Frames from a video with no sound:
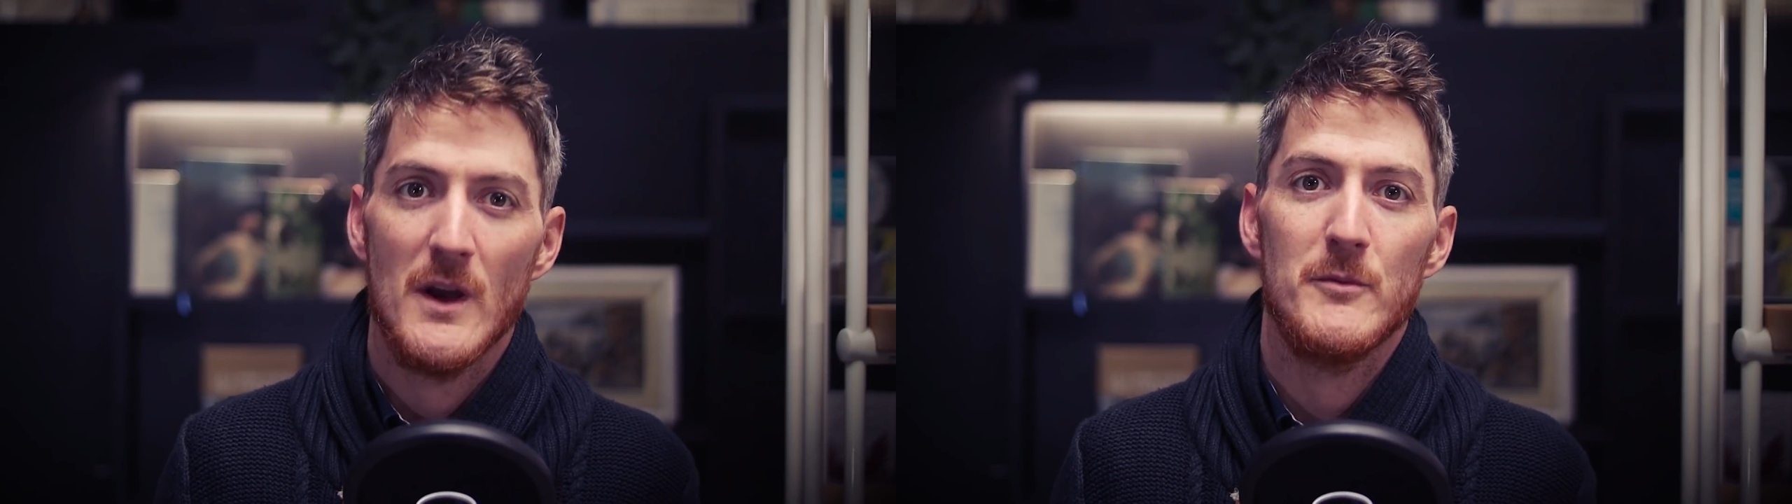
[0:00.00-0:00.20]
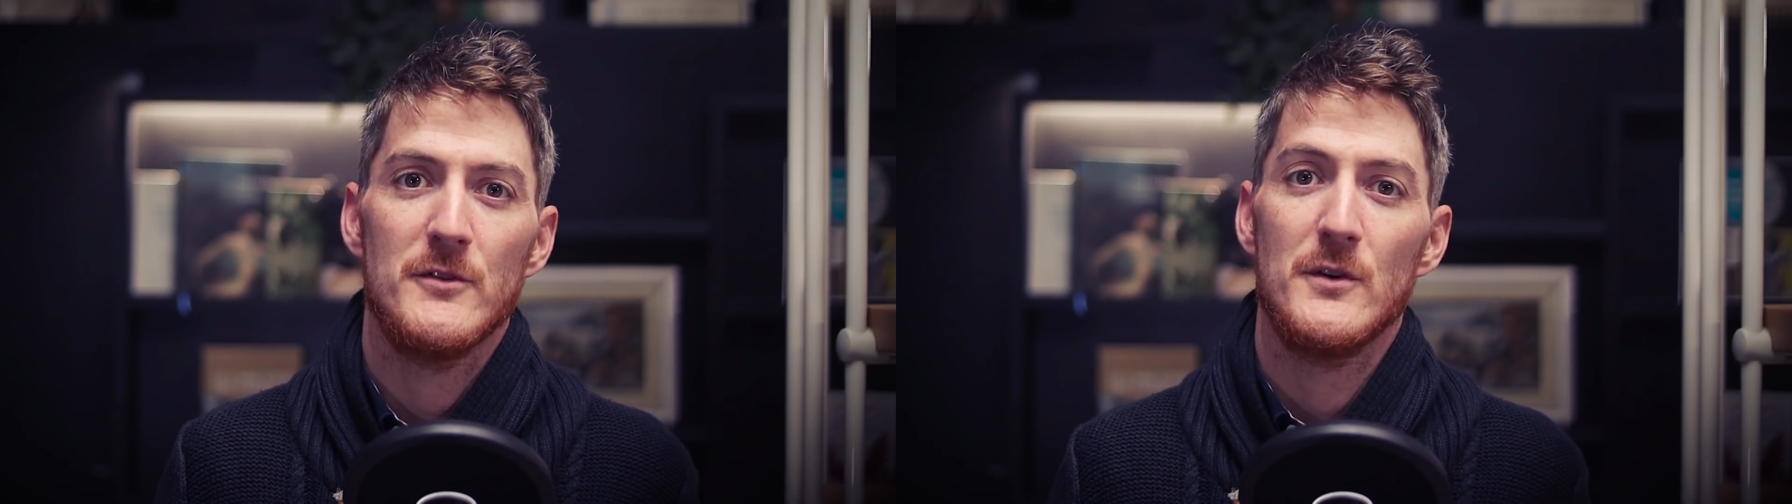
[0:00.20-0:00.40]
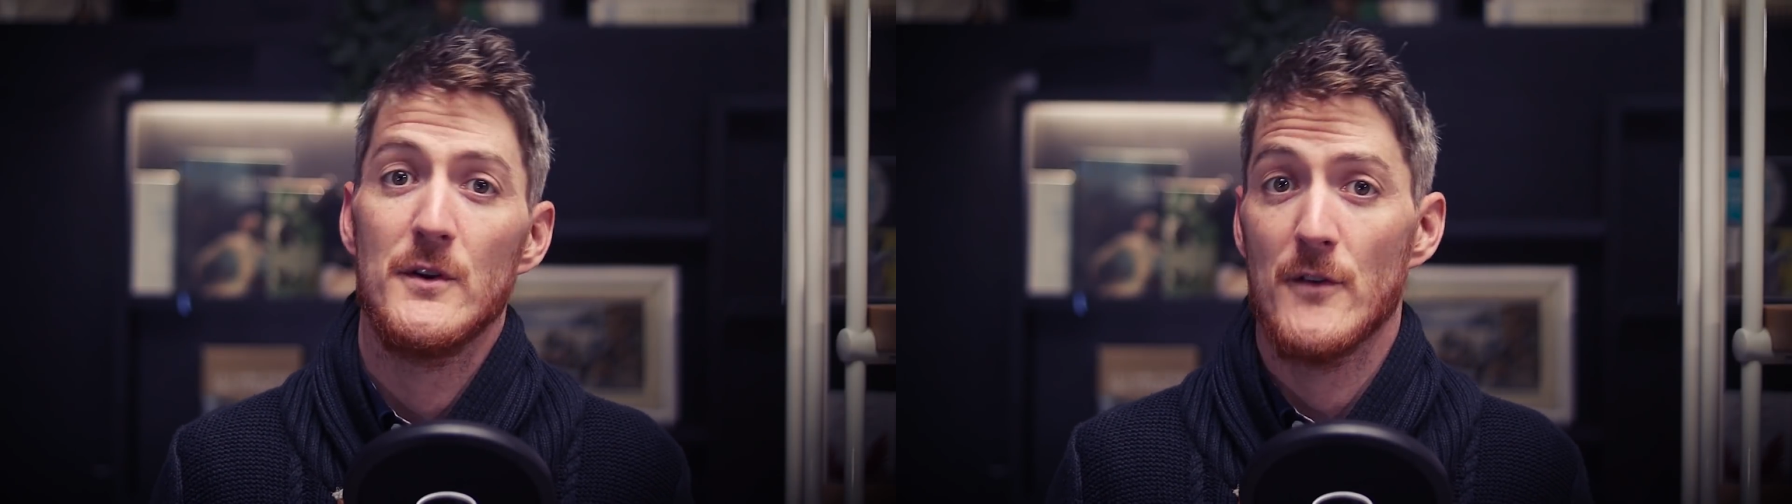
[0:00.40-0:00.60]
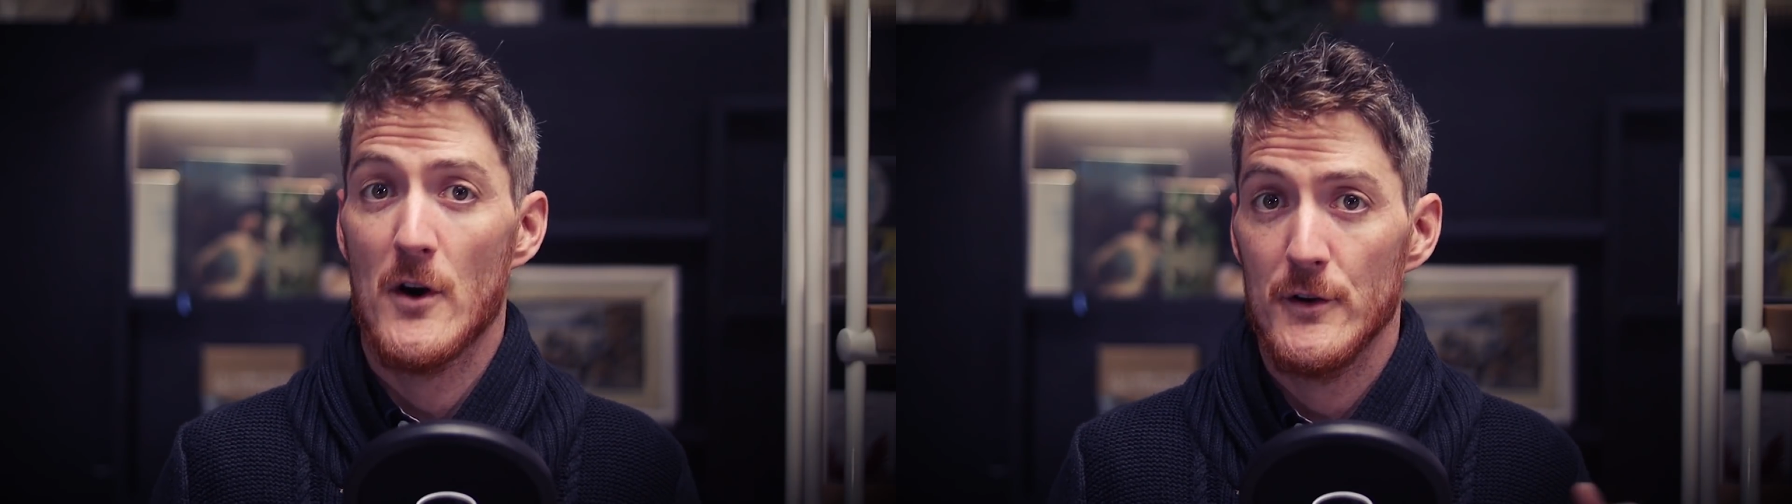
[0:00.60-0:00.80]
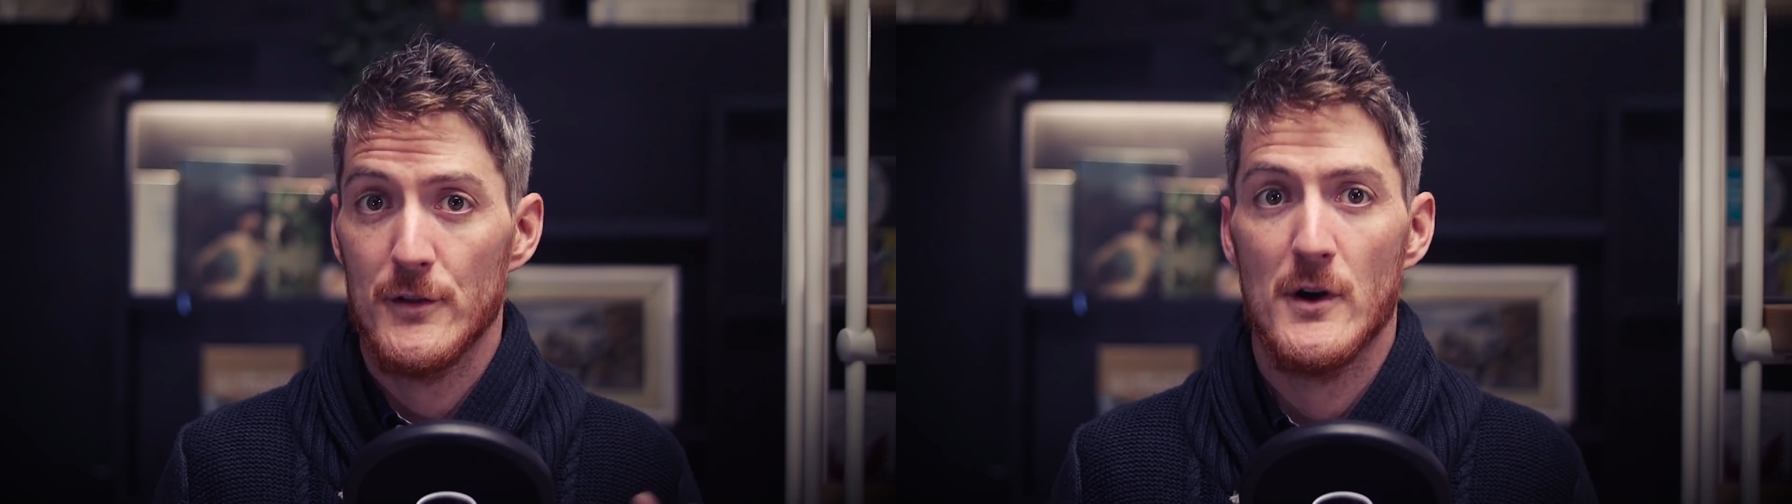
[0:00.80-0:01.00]
episode of
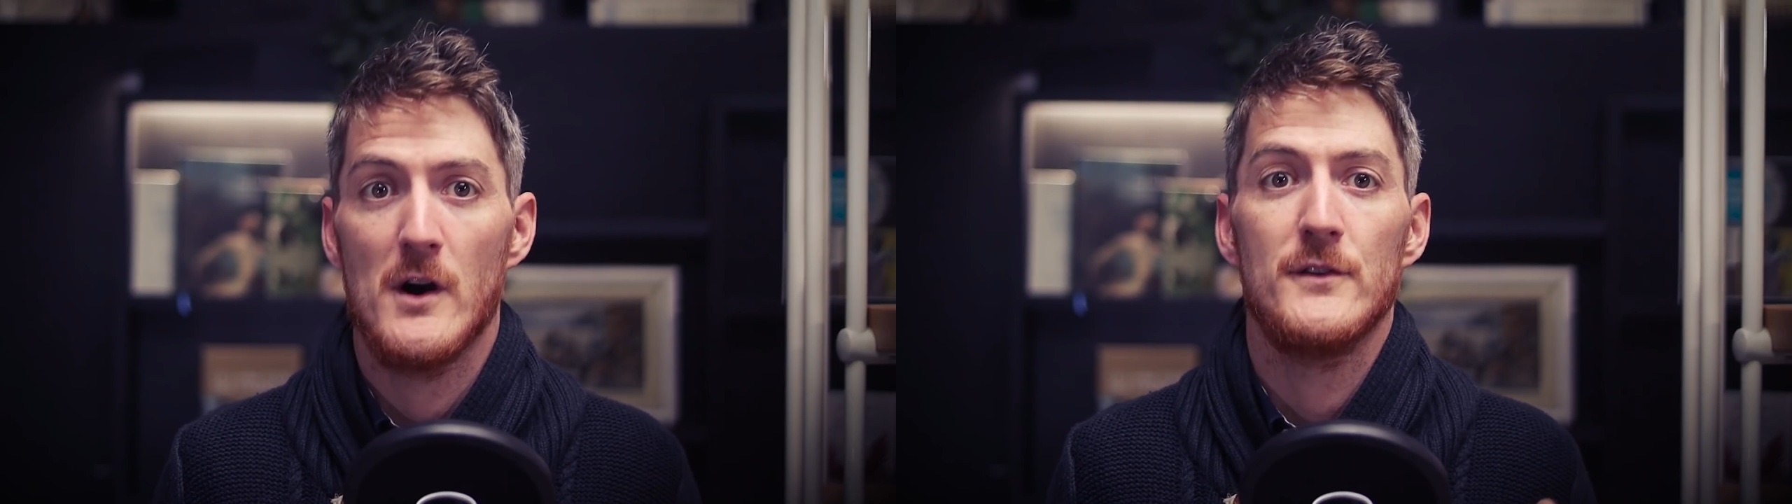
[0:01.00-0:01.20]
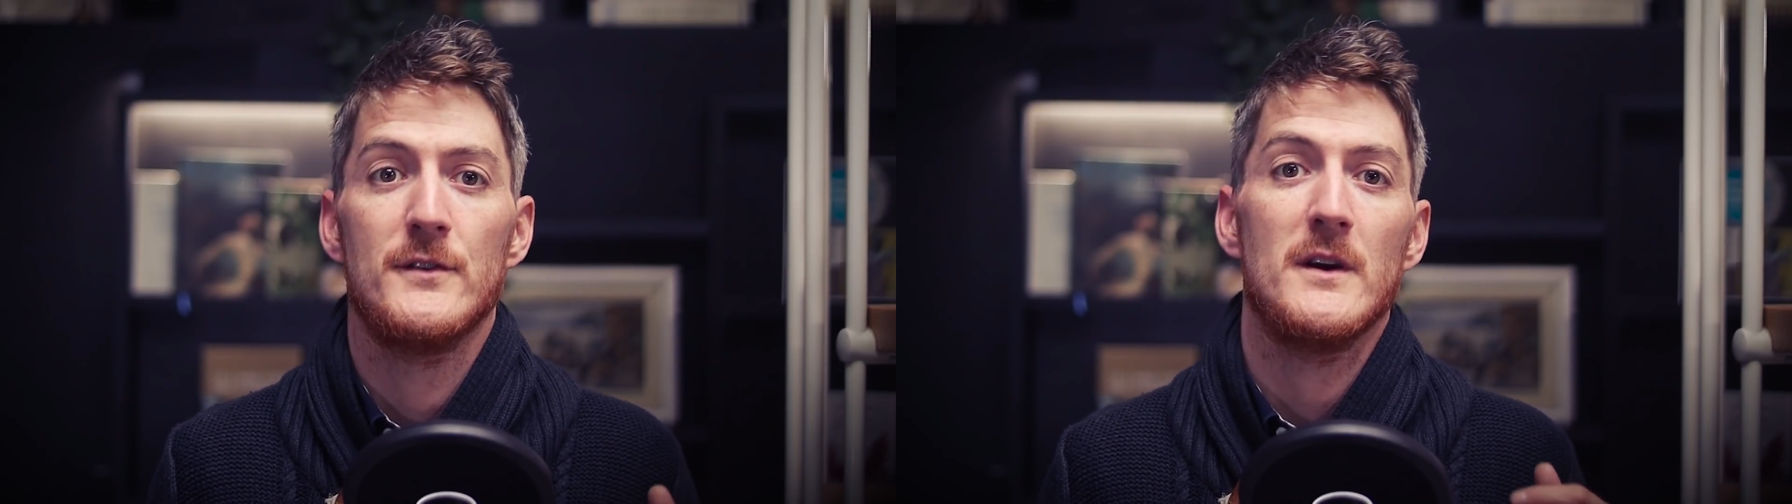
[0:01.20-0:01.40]
Art Thoughts,